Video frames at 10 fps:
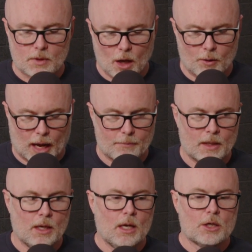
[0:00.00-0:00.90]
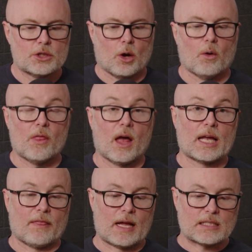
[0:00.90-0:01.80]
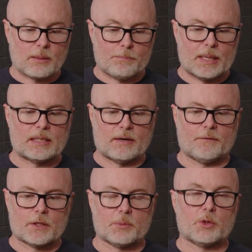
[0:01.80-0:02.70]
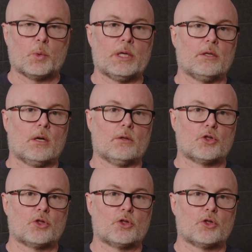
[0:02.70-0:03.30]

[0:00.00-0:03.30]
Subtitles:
Okay, so again, that's the big difference between